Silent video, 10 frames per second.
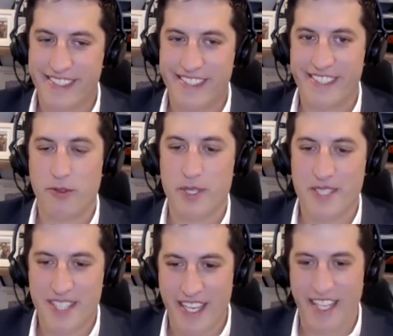We'll
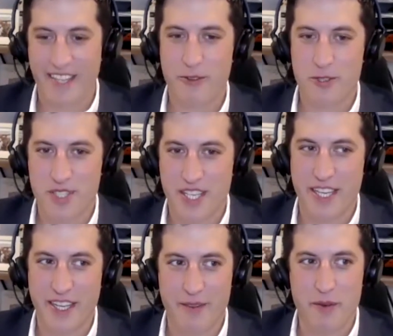see.
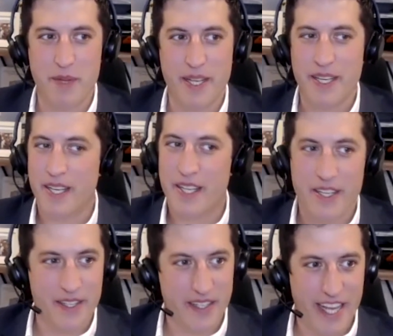It would be
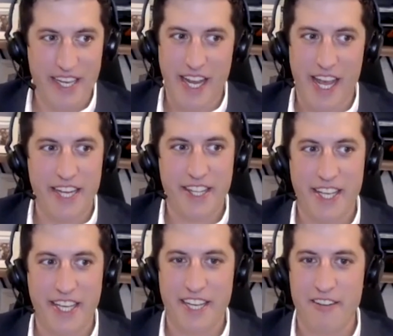okay. And
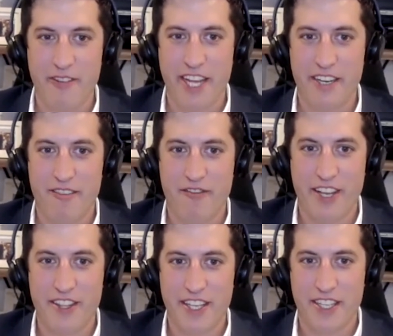anything innovative,
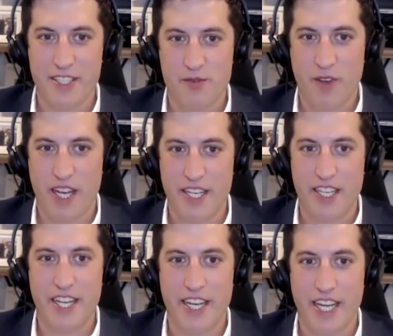I think, is fun,
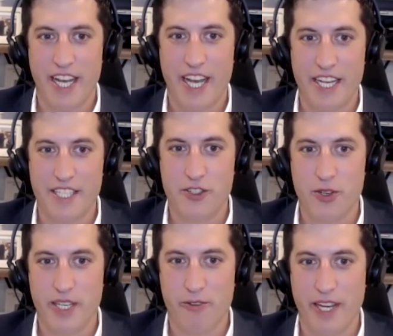and I
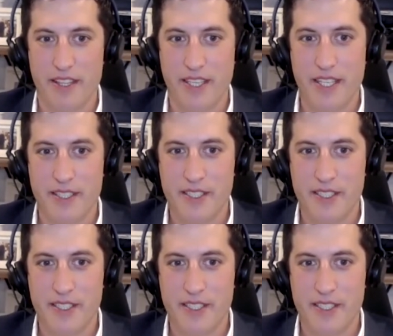enjoy greatly.